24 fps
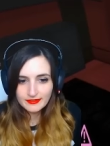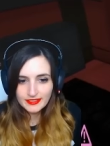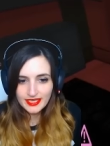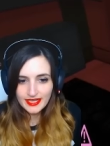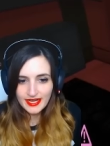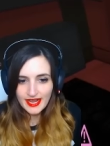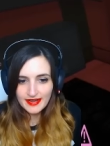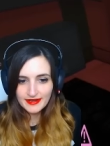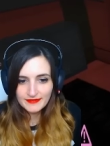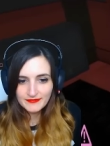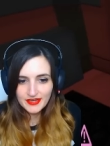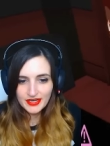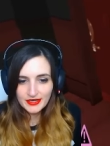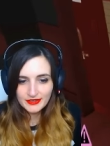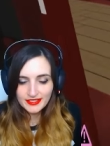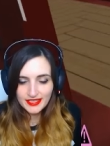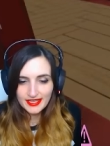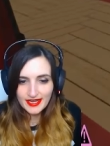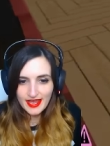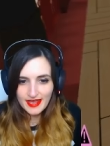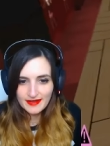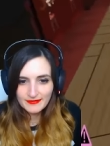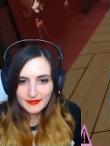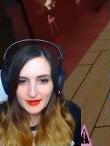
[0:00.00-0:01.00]
Get out of here. Get
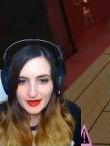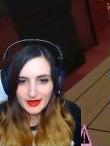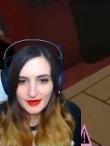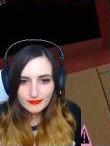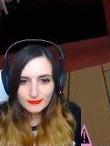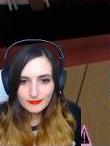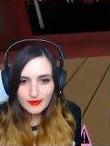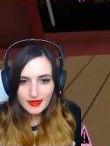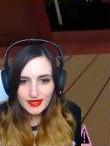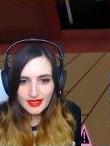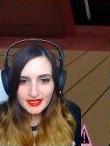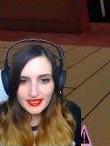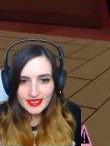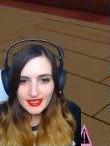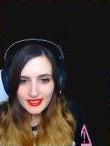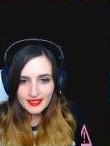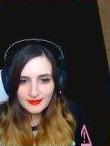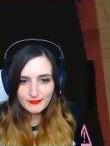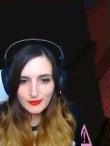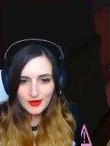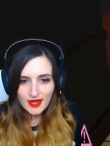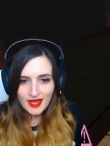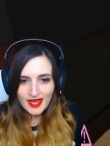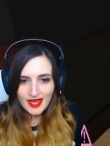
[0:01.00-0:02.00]
out of here. What is...
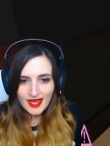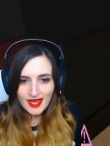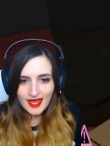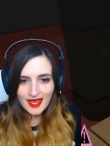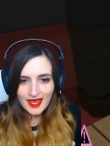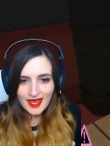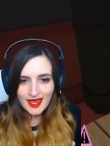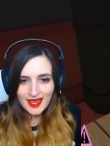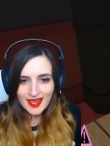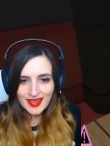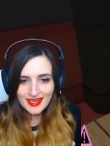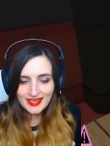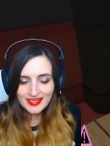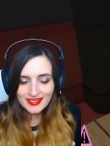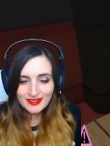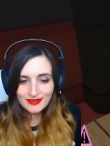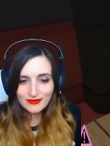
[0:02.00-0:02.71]
why?